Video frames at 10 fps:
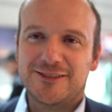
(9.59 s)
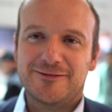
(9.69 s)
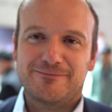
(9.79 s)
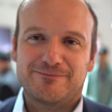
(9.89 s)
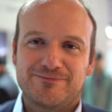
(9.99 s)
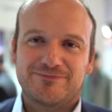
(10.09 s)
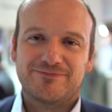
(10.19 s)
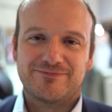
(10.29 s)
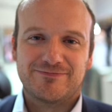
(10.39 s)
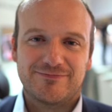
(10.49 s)
This is the new
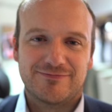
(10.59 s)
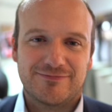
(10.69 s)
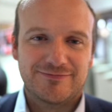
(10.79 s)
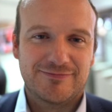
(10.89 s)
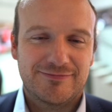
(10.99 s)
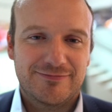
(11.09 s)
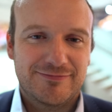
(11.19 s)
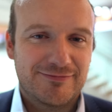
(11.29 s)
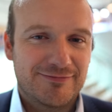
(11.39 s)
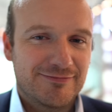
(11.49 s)
G Master
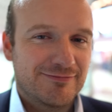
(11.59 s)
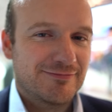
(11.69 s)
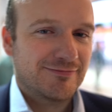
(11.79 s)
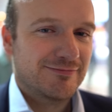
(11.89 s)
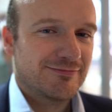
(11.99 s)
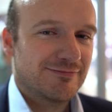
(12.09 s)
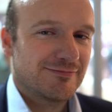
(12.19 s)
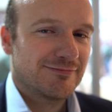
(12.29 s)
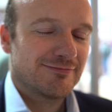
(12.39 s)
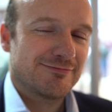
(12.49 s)
right here
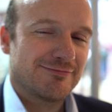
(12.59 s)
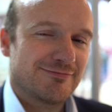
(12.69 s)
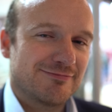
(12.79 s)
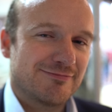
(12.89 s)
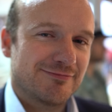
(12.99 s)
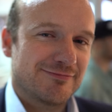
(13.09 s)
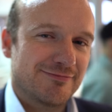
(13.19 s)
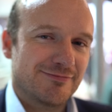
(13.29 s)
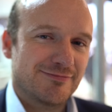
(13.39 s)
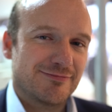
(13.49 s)
on the Sony
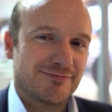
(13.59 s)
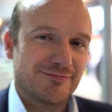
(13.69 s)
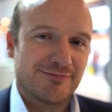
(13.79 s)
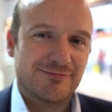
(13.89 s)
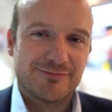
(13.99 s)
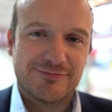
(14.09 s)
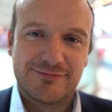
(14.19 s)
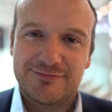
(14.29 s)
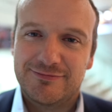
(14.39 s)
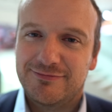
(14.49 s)
A7 Mark
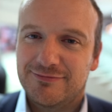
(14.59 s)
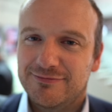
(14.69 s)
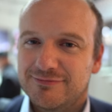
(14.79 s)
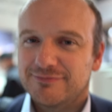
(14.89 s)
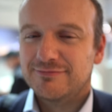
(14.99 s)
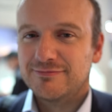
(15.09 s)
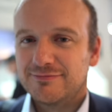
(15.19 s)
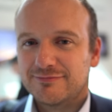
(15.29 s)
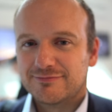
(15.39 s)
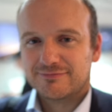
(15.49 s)
III. So hi, so
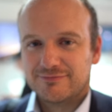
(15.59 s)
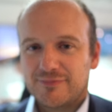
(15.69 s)
who are you?